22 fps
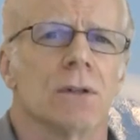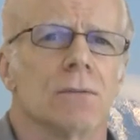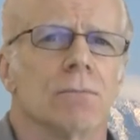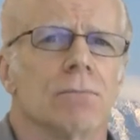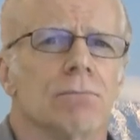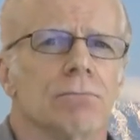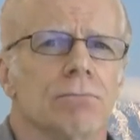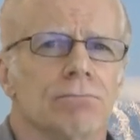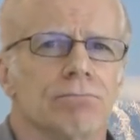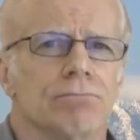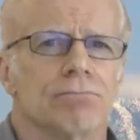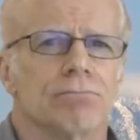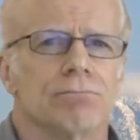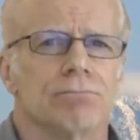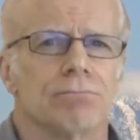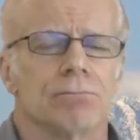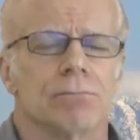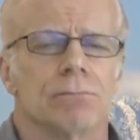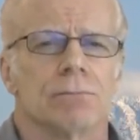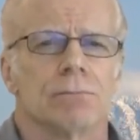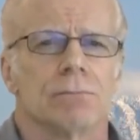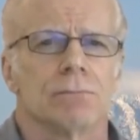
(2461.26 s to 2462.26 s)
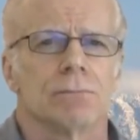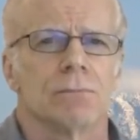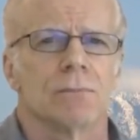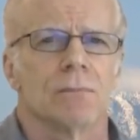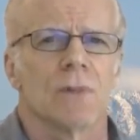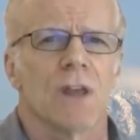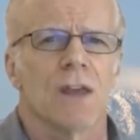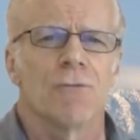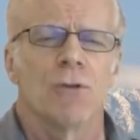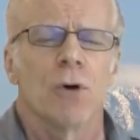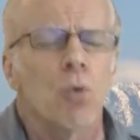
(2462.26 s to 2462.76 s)
it.
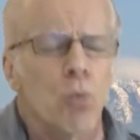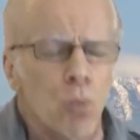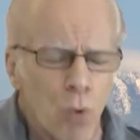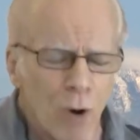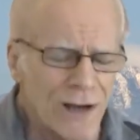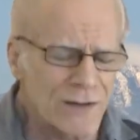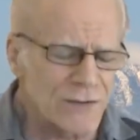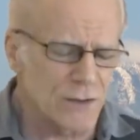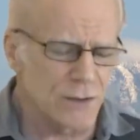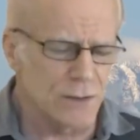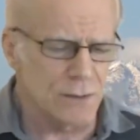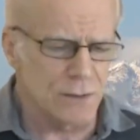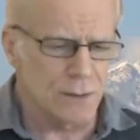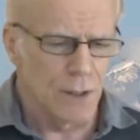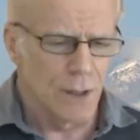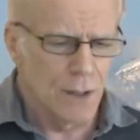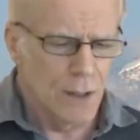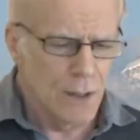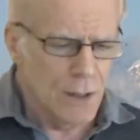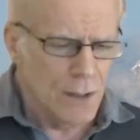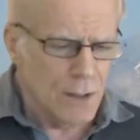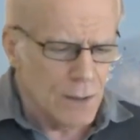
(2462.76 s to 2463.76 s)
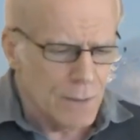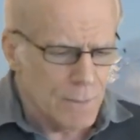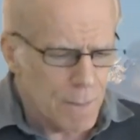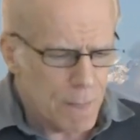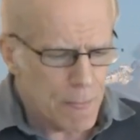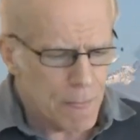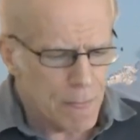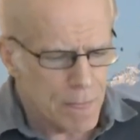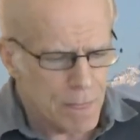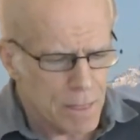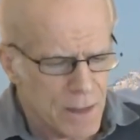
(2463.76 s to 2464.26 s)
If it wasn't,
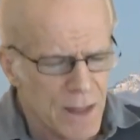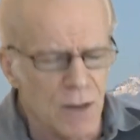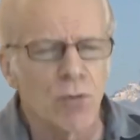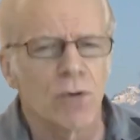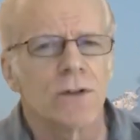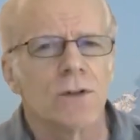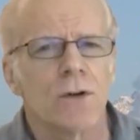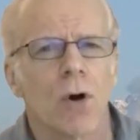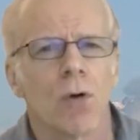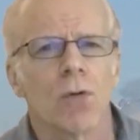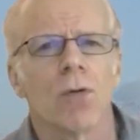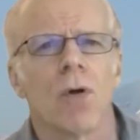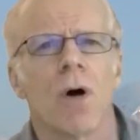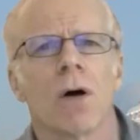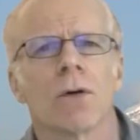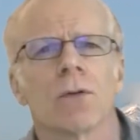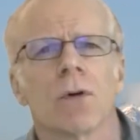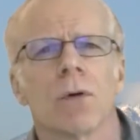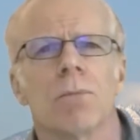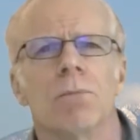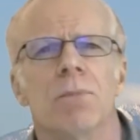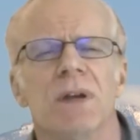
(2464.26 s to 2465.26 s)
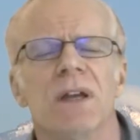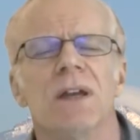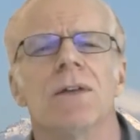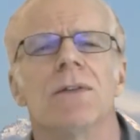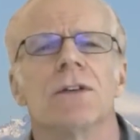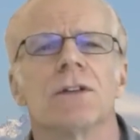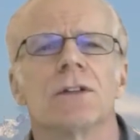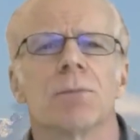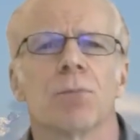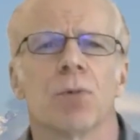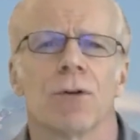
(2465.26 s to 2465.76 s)
it would no longer be
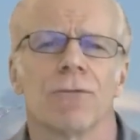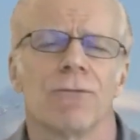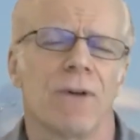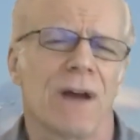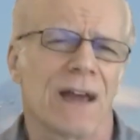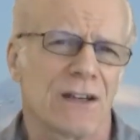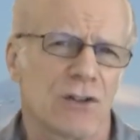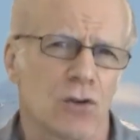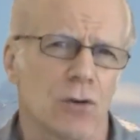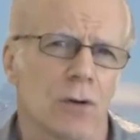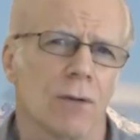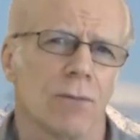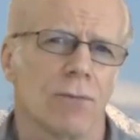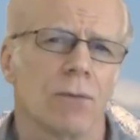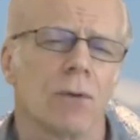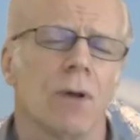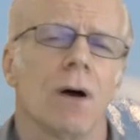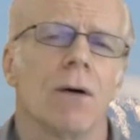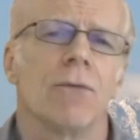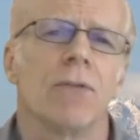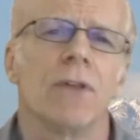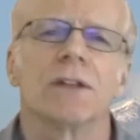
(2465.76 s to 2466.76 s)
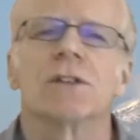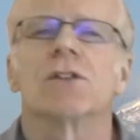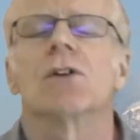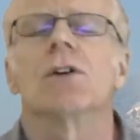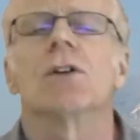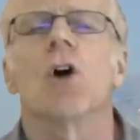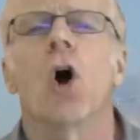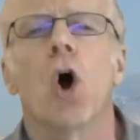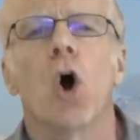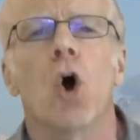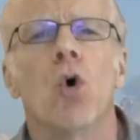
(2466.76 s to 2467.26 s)
this perfection of love that
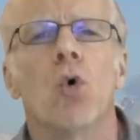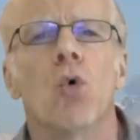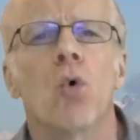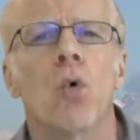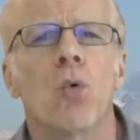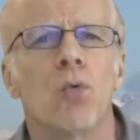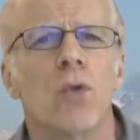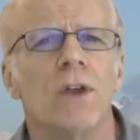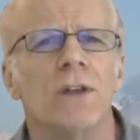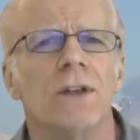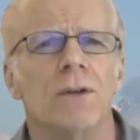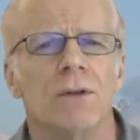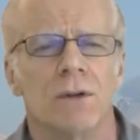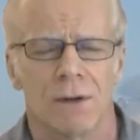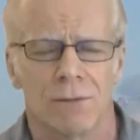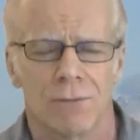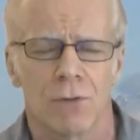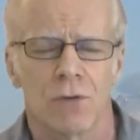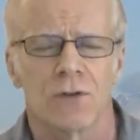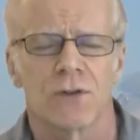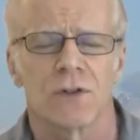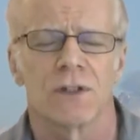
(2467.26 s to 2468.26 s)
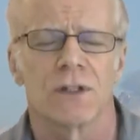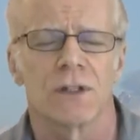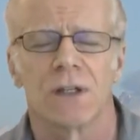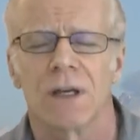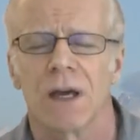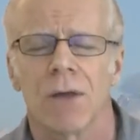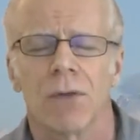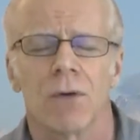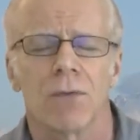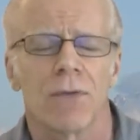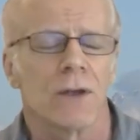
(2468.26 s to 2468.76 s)
could hold the universe
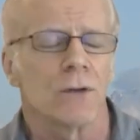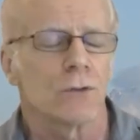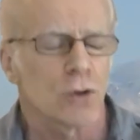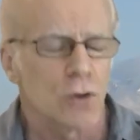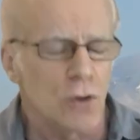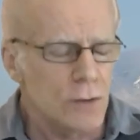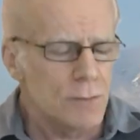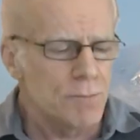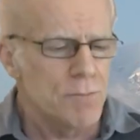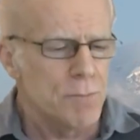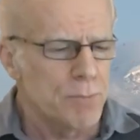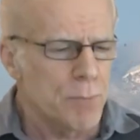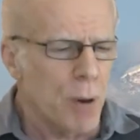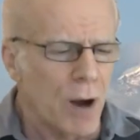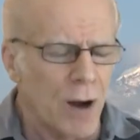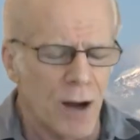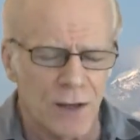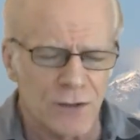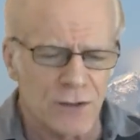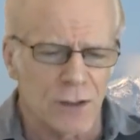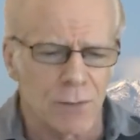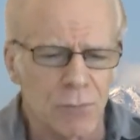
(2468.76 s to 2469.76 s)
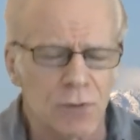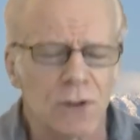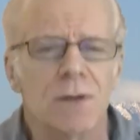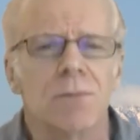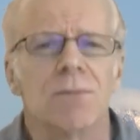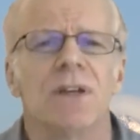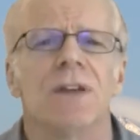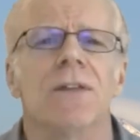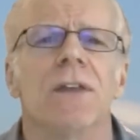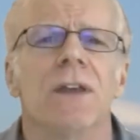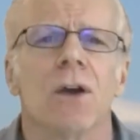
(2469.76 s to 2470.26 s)
together, that could possibly
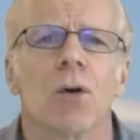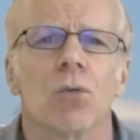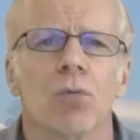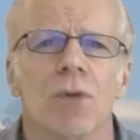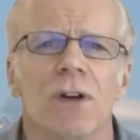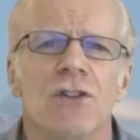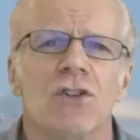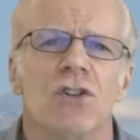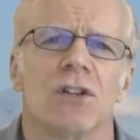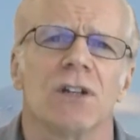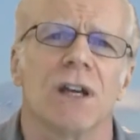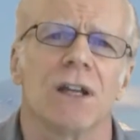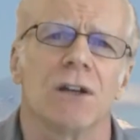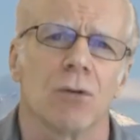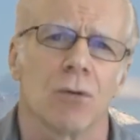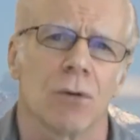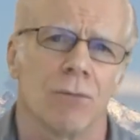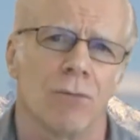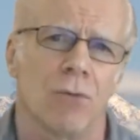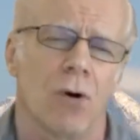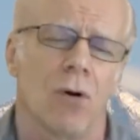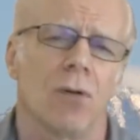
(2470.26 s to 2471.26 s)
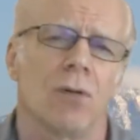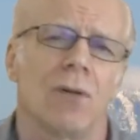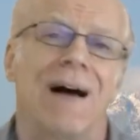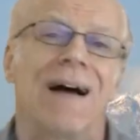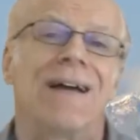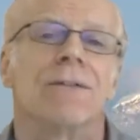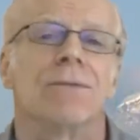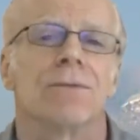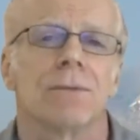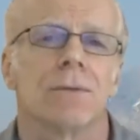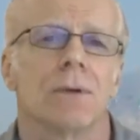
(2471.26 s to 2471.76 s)
be the originator of all
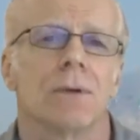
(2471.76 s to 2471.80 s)
life.